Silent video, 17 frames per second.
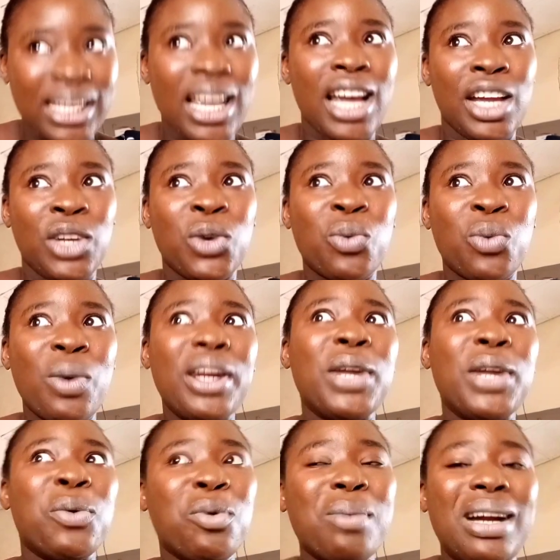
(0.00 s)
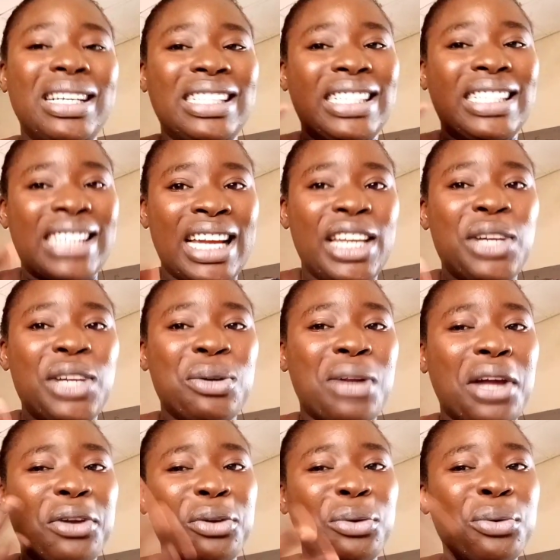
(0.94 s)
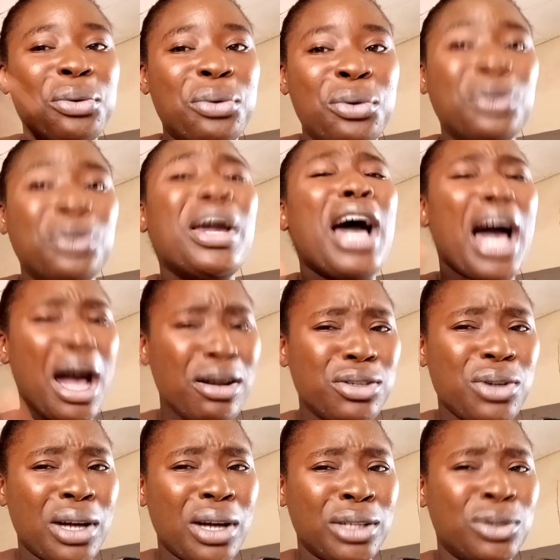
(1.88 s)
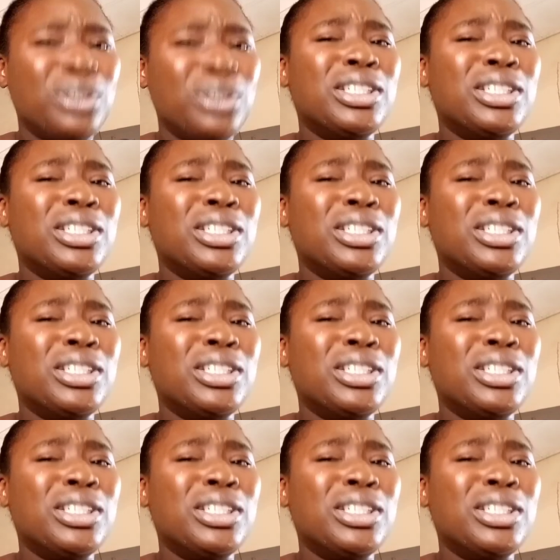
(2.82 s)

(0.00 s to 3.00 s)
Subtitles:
When a woman is telling you that you look good, how do you handle it?